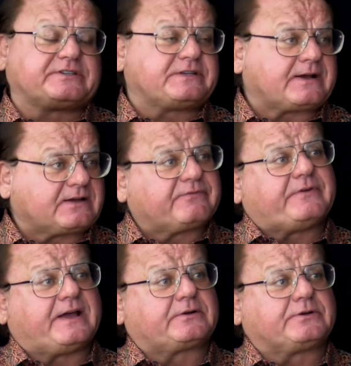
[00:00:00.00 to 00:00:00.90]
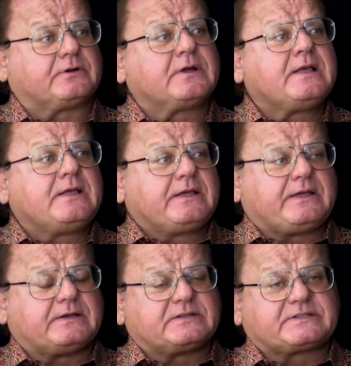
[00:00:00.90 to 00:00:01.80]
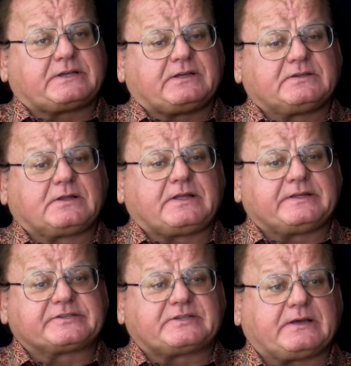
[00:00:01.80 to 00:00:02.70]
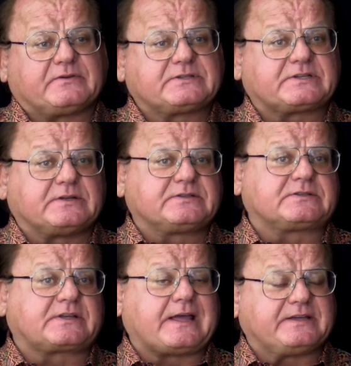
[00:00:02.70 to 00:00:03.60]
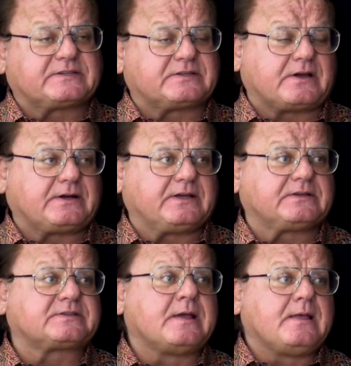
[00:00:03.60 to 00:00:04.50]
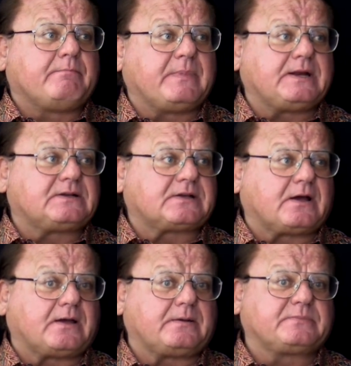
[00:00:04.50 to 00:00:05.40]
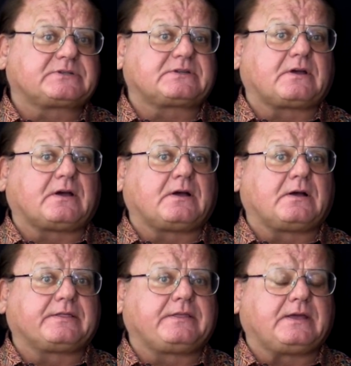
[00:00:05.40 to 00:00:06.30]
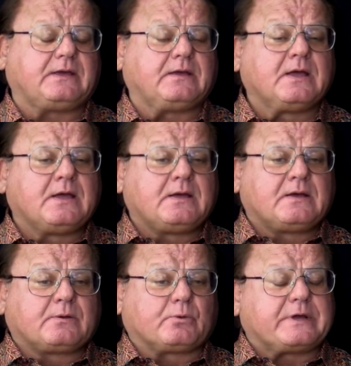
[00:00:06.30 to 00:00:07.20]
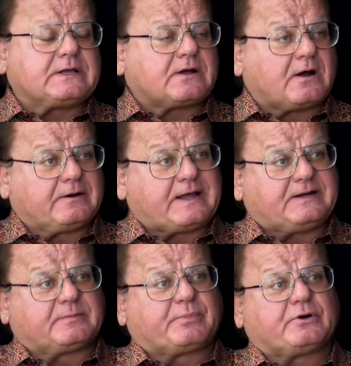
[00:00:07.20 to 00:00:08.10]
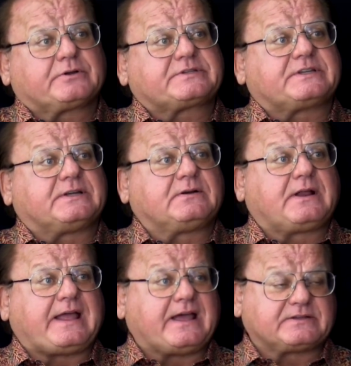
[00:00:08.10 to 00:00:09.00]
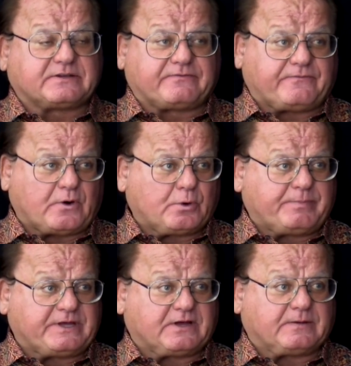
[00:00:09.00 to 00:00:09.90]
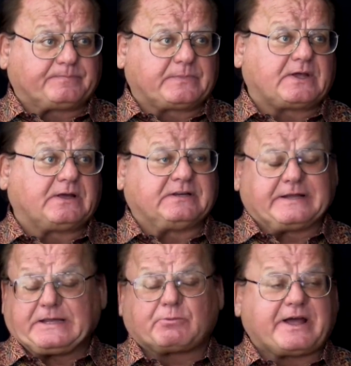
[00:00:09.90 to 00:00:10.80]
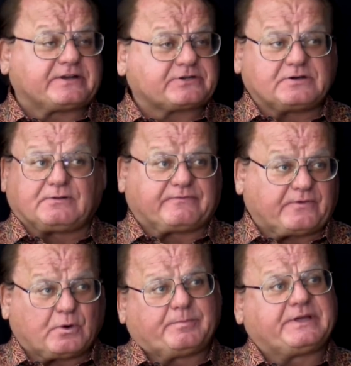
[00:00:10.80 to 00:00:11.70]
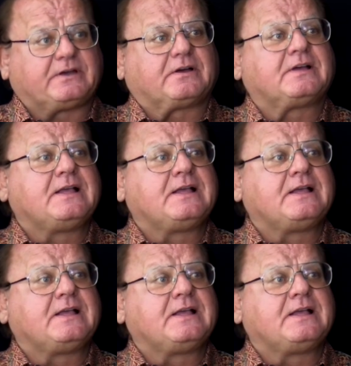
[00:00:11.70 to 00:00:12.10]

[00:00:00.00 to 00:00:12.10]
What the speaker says: a second factor is in Stevenson's case studies, many times the reincarnated person has a phobia, an irrational phobia,